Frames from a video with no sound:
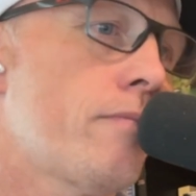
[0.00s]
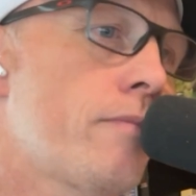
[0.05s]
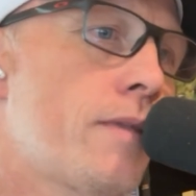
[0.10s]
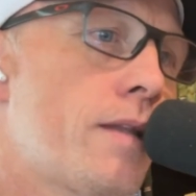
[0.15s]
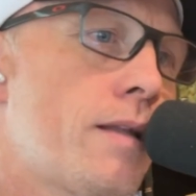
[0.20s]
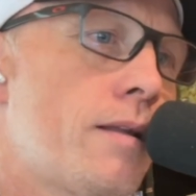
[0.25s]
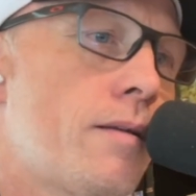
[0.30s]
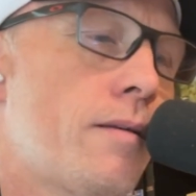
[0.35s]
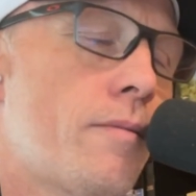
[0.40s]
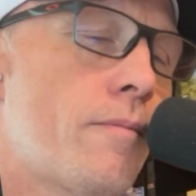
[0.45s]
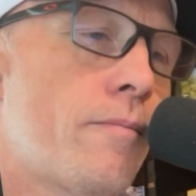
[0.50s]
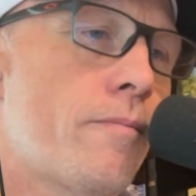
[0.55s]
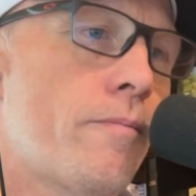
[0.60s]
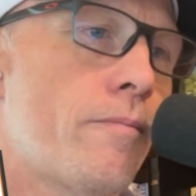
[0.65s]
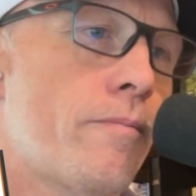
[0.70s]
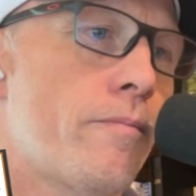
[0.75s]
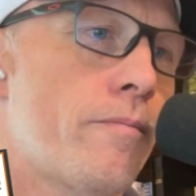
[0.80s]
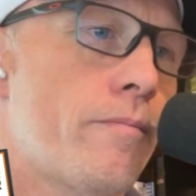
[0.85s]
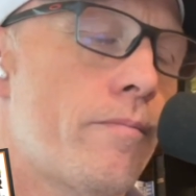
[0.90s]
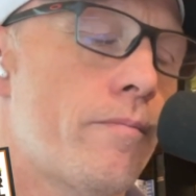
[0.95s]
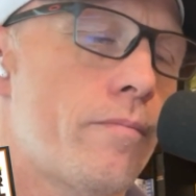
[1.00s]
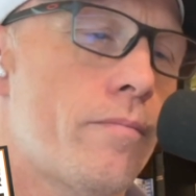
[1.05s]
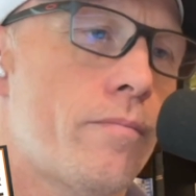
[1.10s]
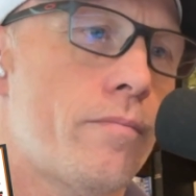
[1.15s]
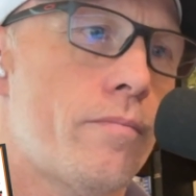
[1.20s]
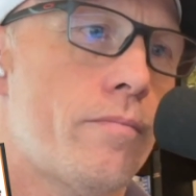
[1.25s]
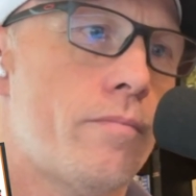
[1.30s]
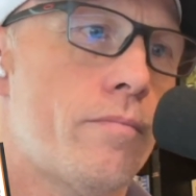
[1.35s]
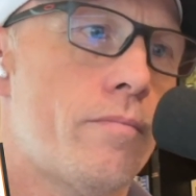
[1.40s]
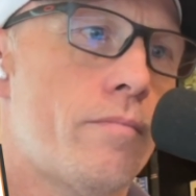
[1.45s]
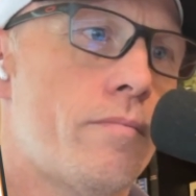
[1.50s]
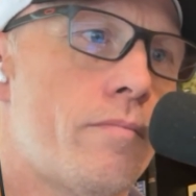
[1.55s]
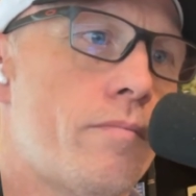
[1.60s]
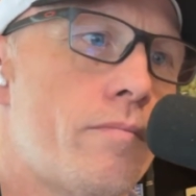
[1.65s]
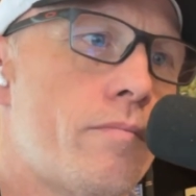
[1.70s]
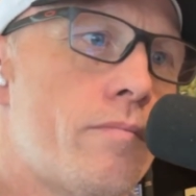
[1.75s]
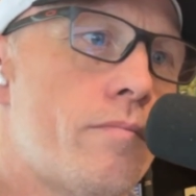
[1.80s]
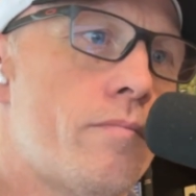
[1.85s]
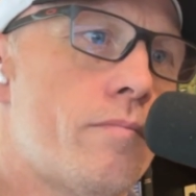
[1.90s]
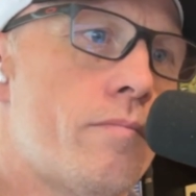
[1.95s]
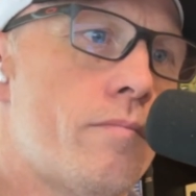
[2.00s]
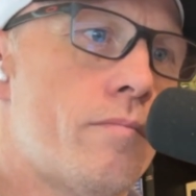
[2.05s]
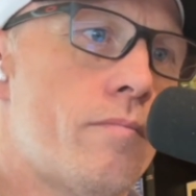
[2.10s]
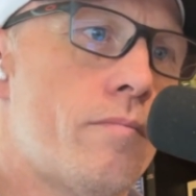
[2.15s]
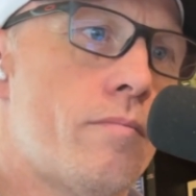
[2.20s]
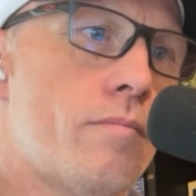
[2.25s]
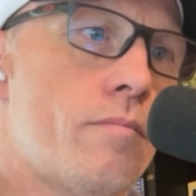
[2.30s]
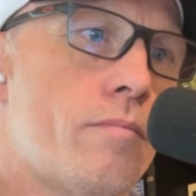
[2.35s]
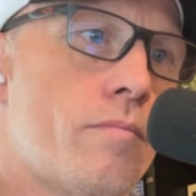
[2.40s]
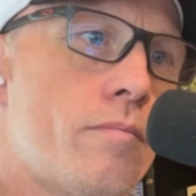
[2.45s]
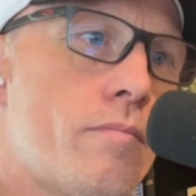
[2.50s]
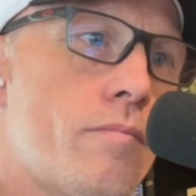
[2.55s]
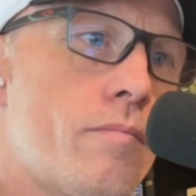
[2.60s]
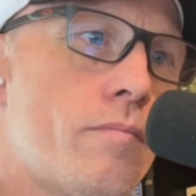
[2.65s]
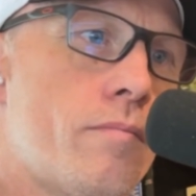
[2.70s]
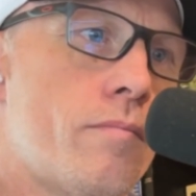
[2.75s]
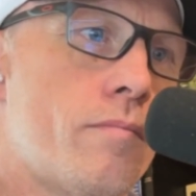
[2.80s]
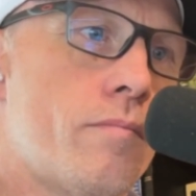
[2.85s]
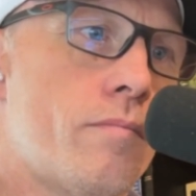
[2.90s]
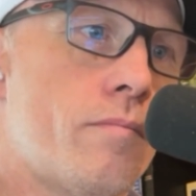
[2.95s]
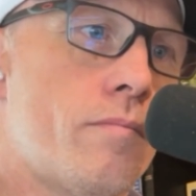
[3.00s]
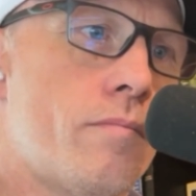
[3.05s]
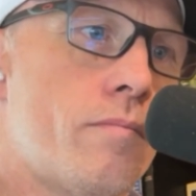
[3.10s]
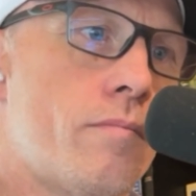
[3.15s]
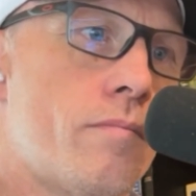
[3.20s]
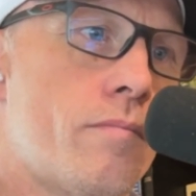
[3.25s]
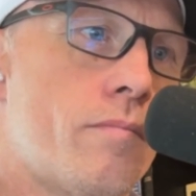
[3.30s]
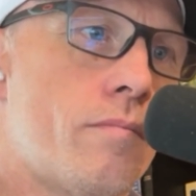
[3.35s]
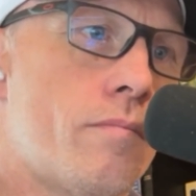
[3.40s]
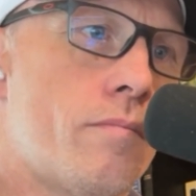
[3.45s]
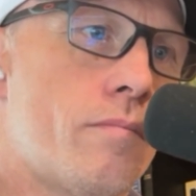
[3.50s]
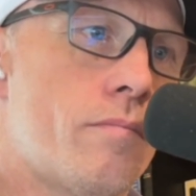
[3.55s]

This person isn't speaking.